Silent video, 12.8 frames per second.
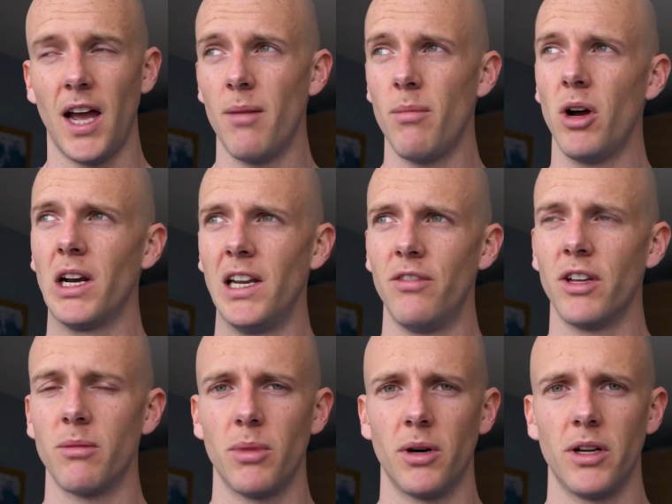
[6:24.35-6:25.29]
Am I
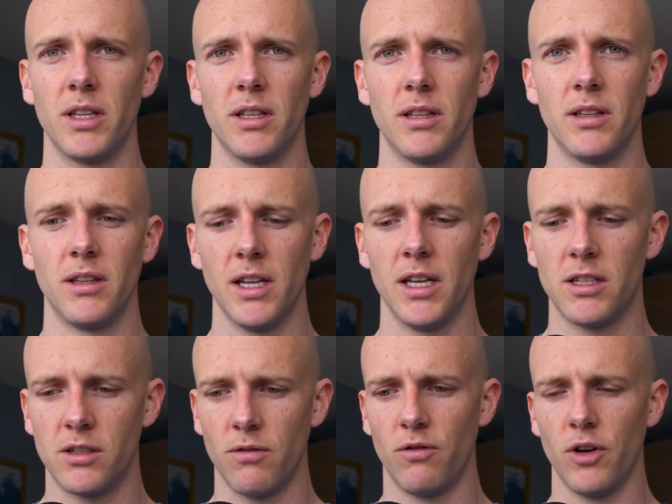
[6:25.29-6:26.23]
living by
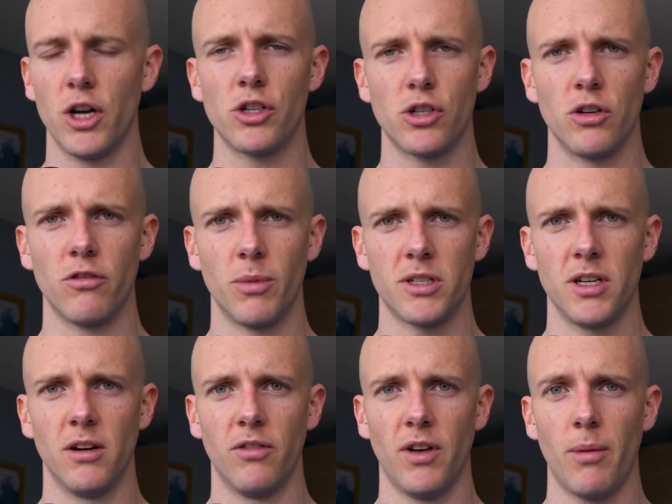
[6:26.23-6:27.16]
this version of
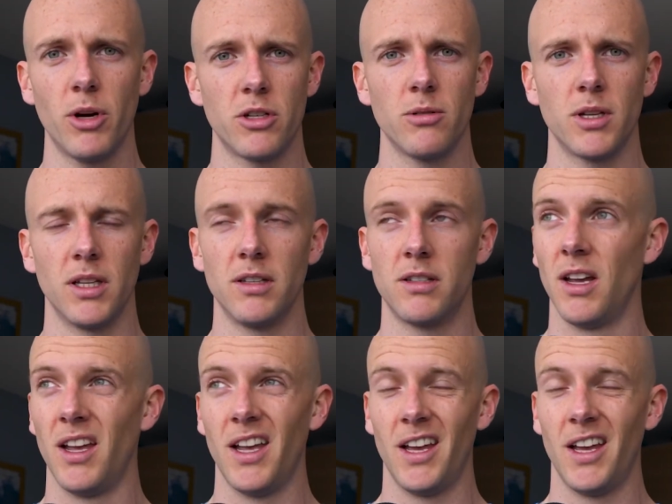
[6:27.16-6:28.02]
myself? Am I doing this?